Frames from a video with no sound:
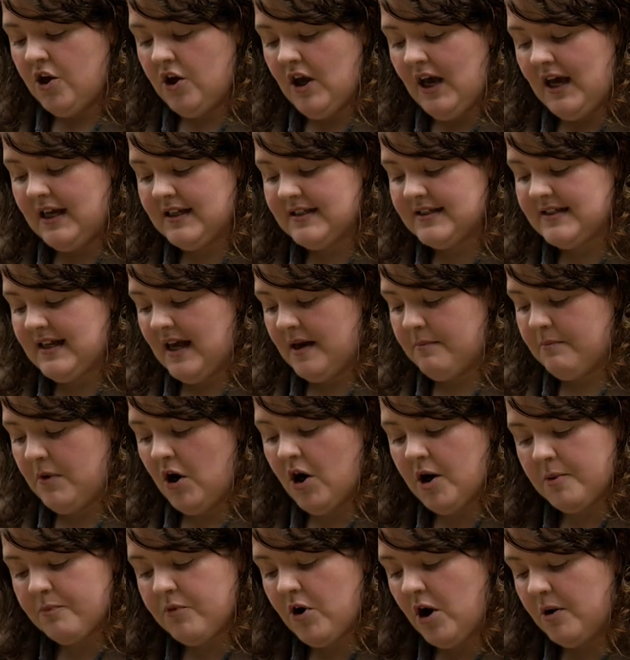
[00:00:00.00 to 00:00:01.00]
who has um,
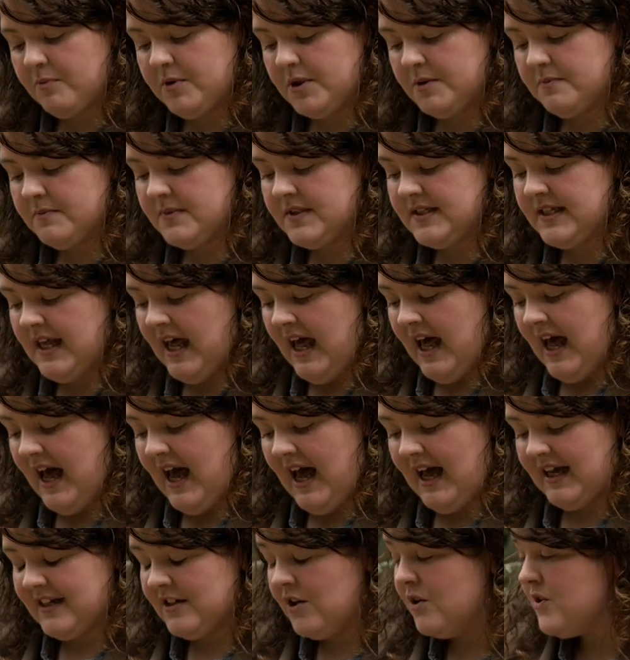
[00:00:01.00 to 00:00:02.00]
heart problems.
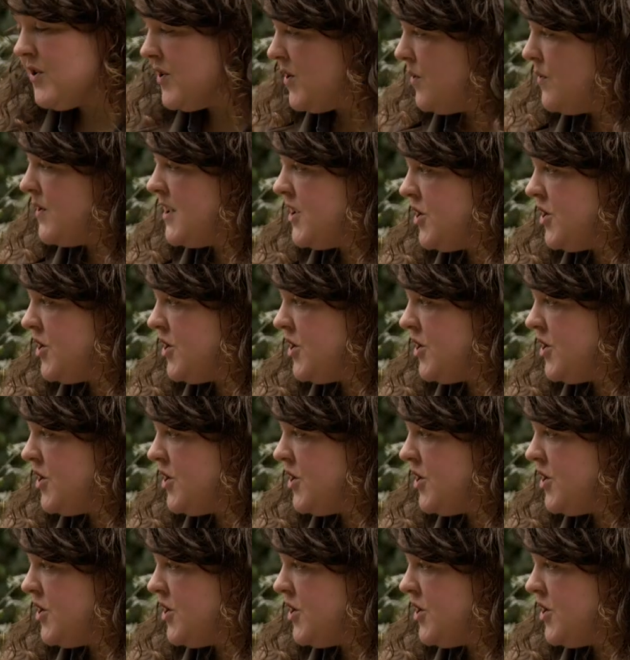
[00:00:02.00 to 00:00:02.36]
And also